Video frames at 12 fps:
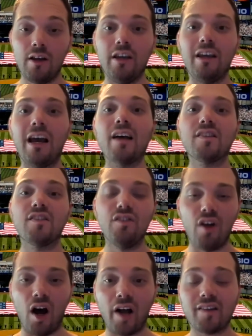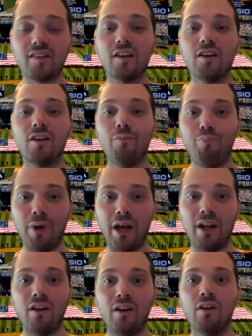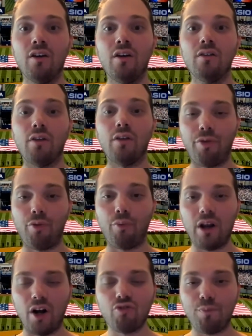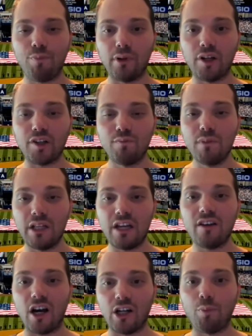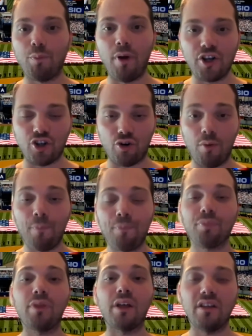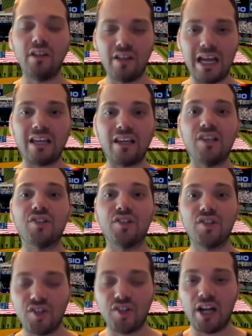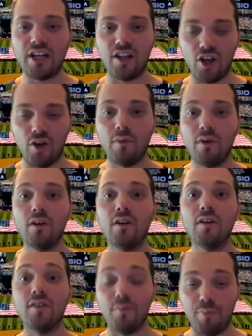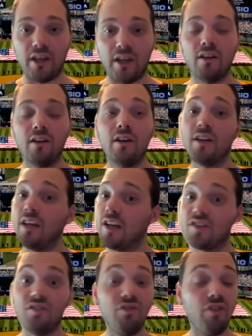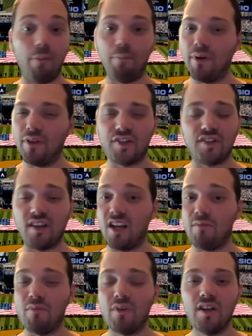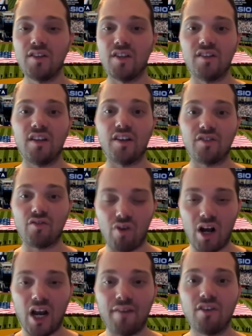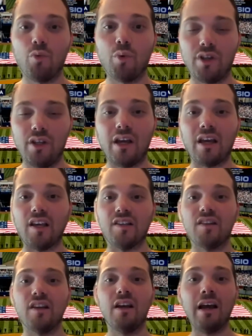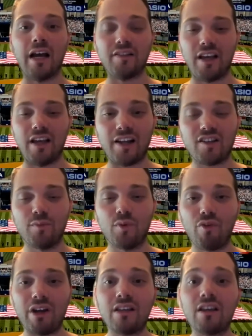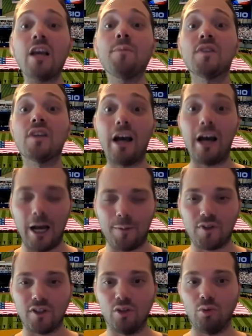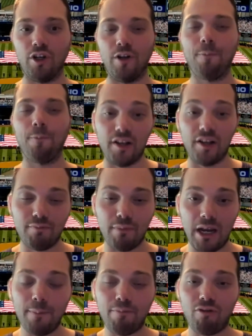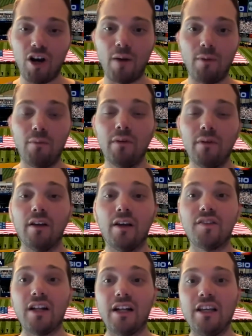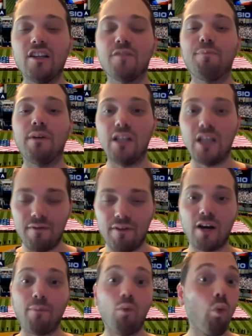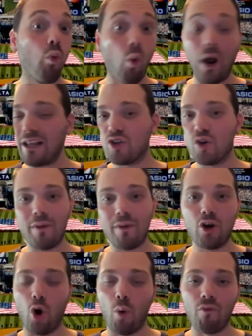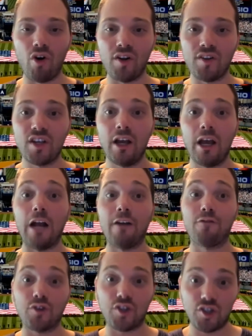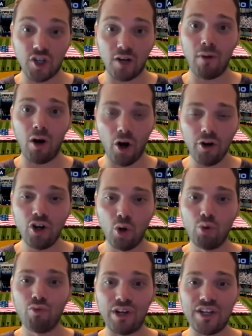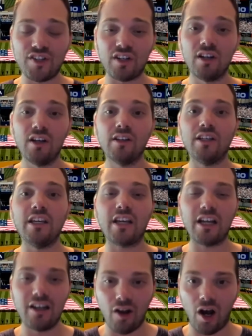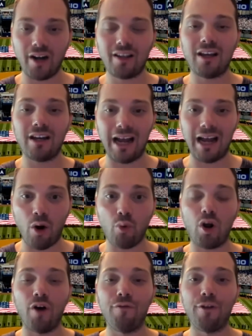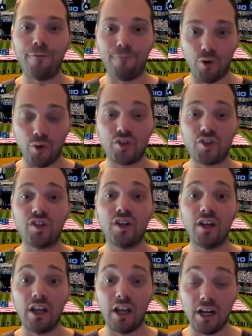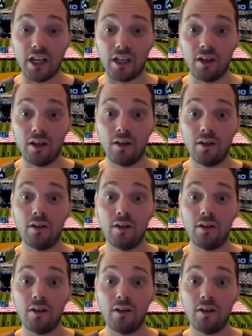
He has not been the $300+ million pitcher that the Yankees signed him to be. He has not been the same since he has arrived with the Yankees. Has he had some great games? Absolutely. But his main problem is that he's been giving up way too many home runs, and for some unknown reason, he cannot get out of the first inning.